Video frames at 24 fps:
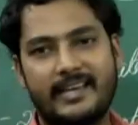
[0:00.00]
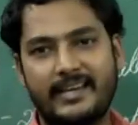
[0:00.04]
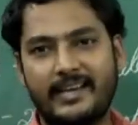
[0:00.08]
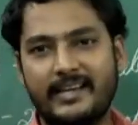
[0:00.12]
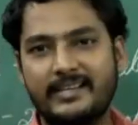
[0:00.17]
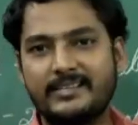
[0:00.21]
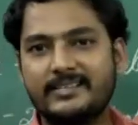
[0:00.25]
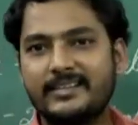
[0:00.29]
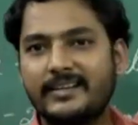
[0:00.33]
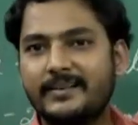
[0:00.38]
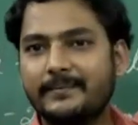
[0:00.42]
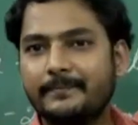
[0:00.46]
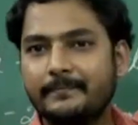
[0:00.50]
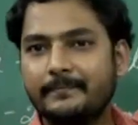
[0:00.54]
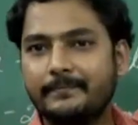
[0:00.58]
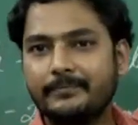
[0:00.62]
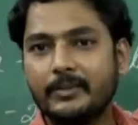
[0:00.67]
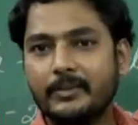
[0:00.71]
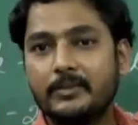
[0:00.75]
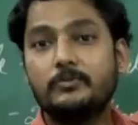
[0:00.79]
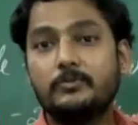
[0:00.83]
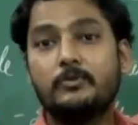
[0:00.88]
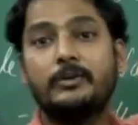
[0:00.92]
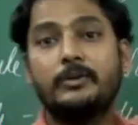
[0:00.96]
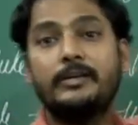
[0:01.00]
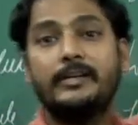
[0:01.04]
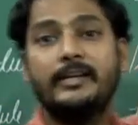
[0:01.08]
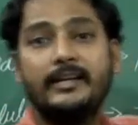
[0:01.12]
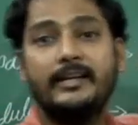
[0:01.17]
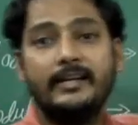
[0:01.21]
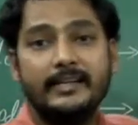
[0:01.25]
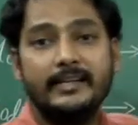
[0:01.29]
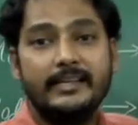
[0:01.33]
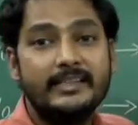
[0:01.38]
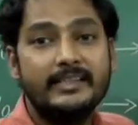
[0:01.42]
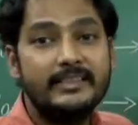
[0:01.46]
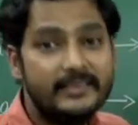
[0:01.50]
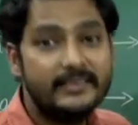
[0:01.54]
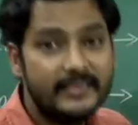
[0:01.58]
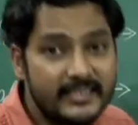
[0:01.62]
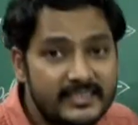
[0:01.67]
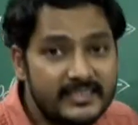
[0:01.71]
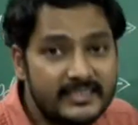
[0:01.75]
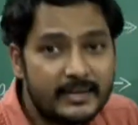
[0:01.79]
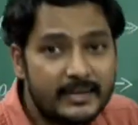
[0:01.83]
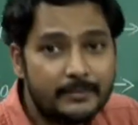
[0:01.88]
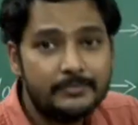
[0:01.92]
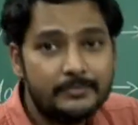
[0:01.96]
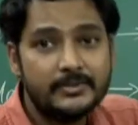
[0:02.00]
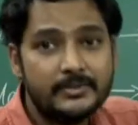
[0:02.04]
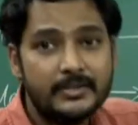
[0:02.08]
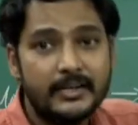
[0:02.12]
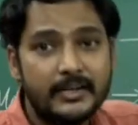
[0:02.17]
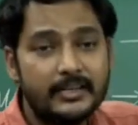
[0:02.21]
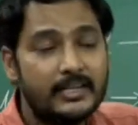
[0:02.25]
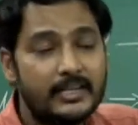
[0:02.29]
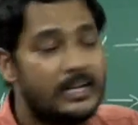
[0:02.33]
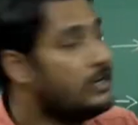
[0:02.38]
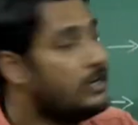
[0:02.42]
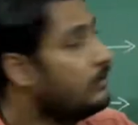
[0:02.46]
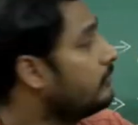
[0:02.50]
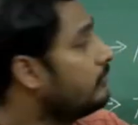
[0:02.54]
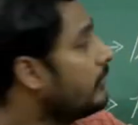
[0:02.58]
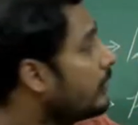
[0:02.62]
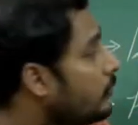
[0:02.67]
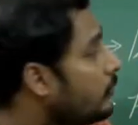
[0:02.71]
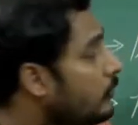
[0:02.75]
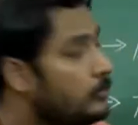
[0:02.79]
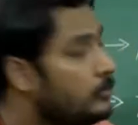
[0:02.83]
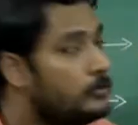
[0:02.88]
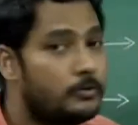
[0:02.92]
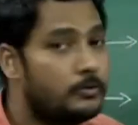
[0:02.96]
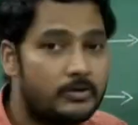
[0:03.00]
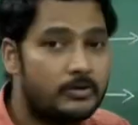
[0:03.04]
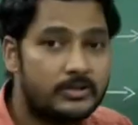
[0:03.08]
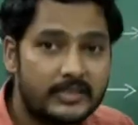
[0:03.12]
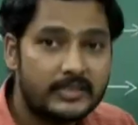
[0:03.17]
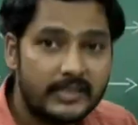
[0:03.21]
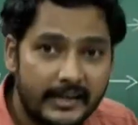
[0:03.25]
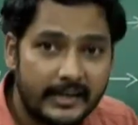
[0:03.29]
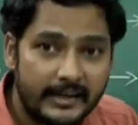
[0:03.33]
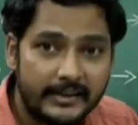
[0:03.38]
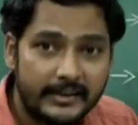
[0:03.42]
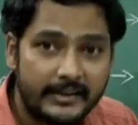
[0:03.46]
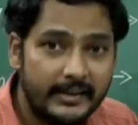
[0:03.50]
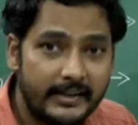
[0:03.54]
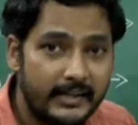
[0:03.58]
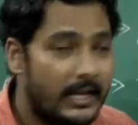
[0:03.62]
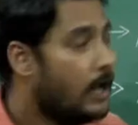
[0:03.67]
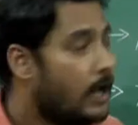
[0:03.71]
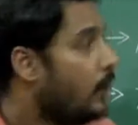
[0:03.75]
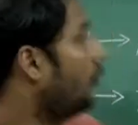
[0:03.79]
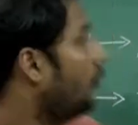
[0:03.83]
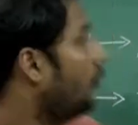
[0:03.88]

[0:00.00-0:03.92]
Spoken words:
I can say. So here in this subject, we are going to study